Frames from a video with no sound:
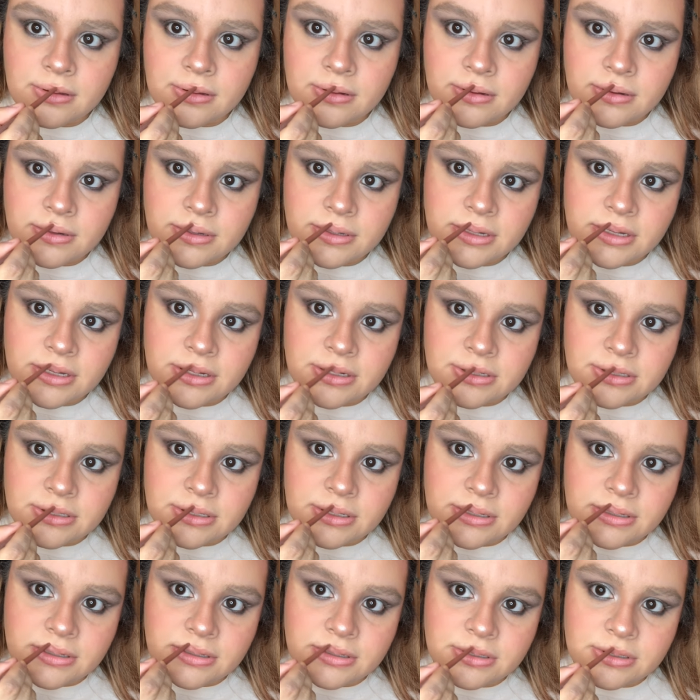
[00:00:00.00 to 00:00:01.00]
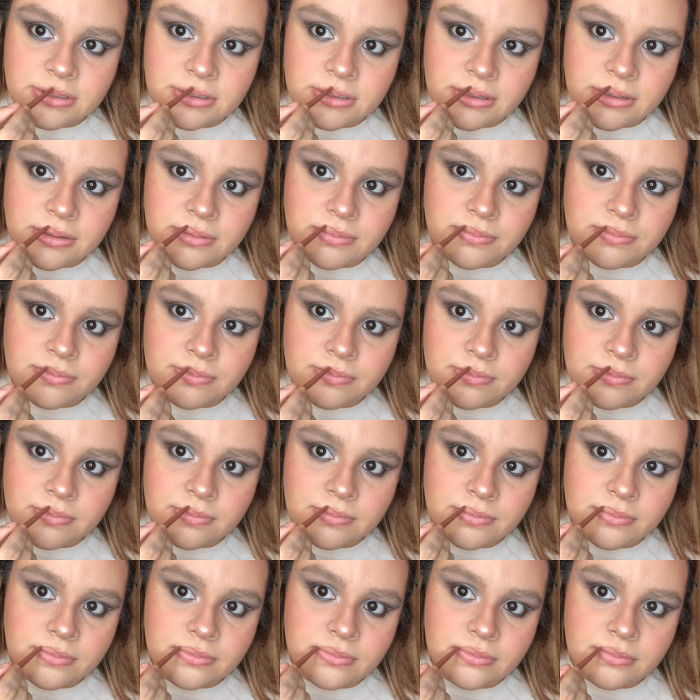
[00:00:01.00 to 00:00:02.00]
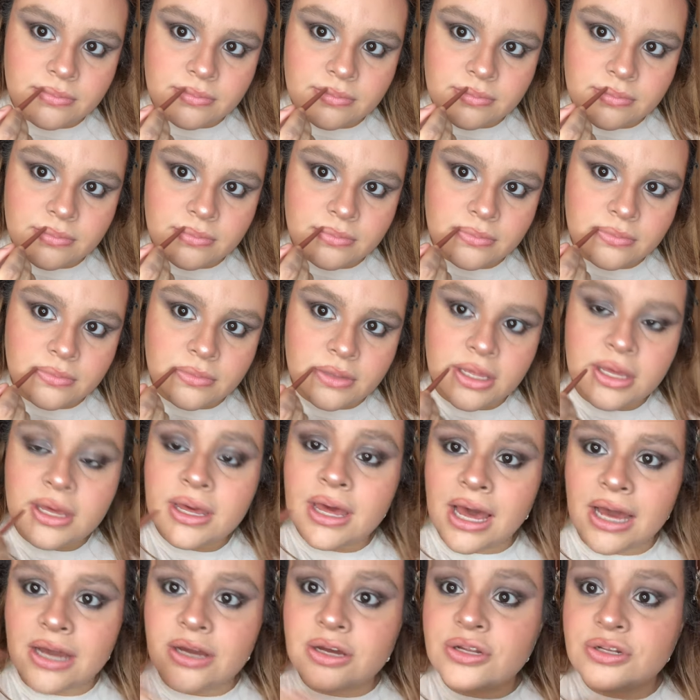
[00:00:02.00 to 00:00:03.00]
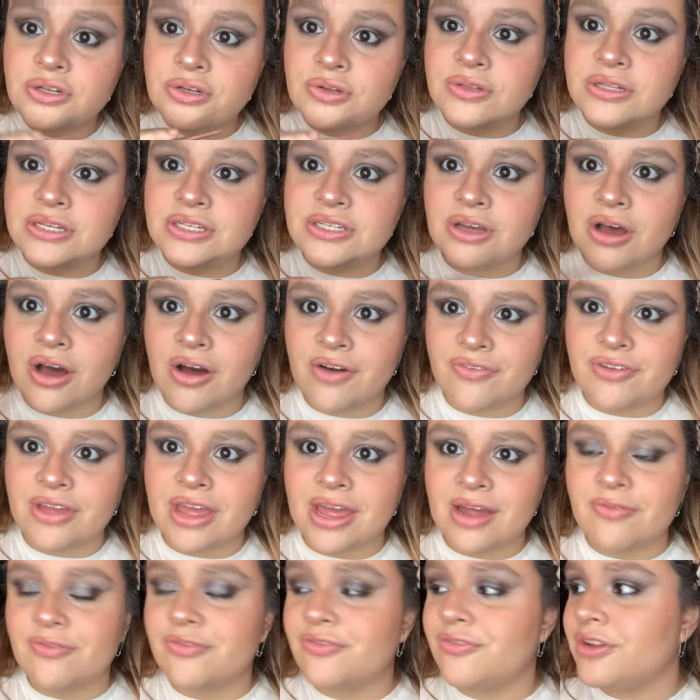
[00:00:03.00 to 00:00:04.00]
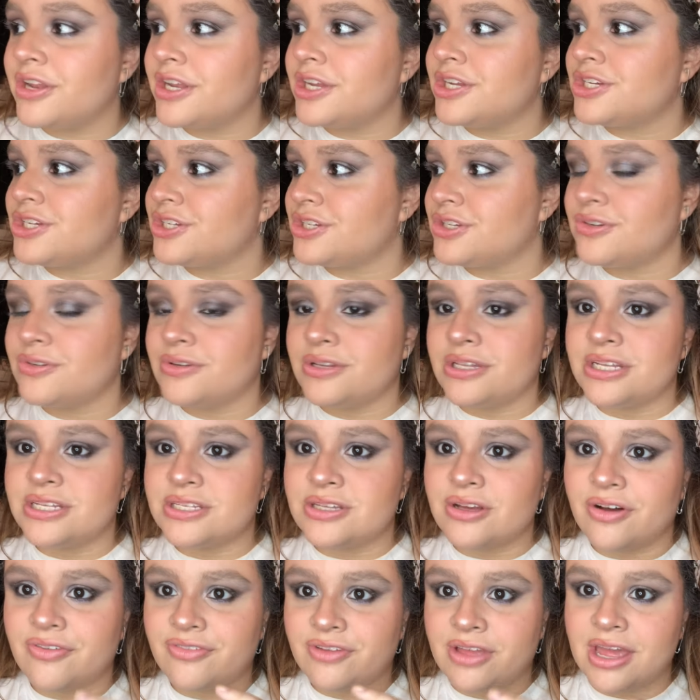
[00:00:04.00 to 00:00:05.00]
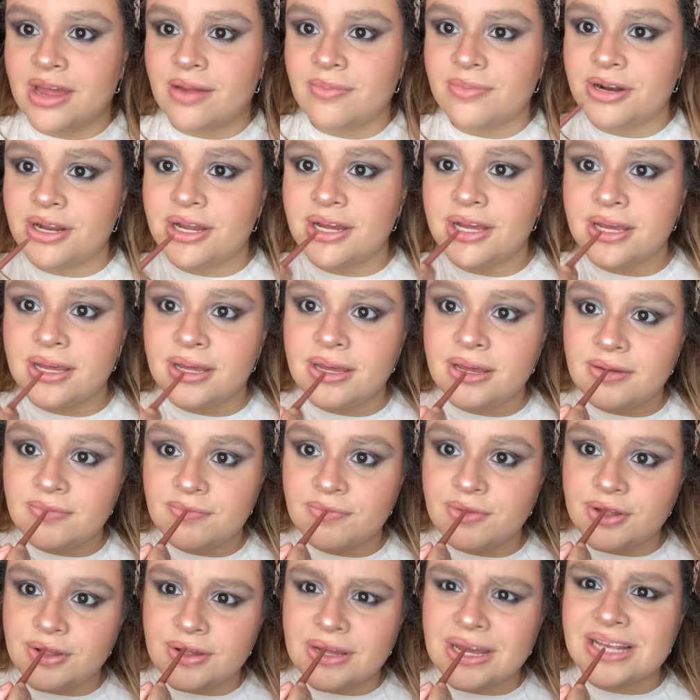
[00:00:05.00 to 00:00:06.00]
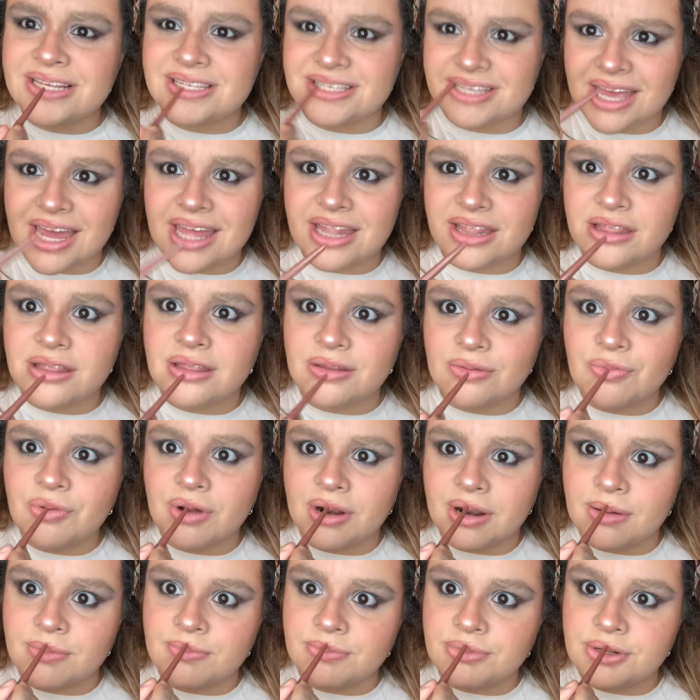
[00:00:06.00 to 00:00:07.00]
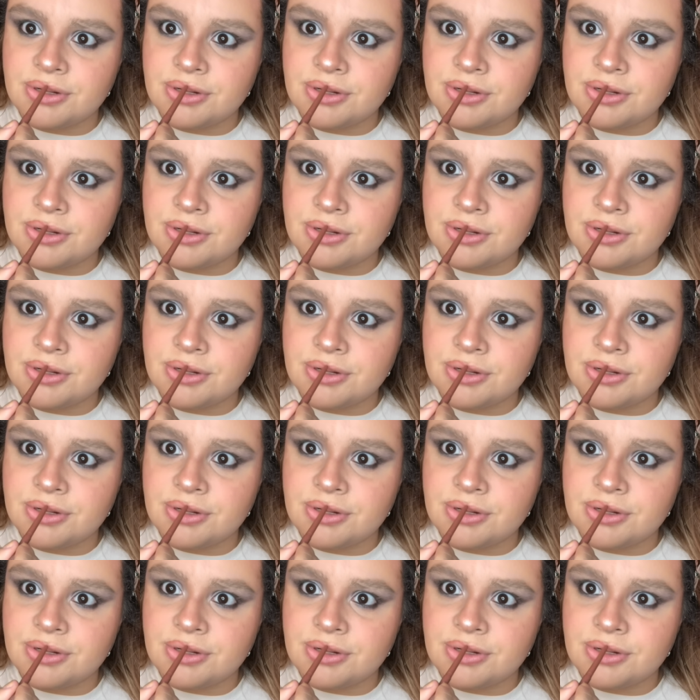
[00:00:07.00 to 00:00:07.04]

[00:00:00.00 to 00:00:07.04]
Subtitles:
She has like a sharp... I could do this finish doing this off camera, but you guys get what I'm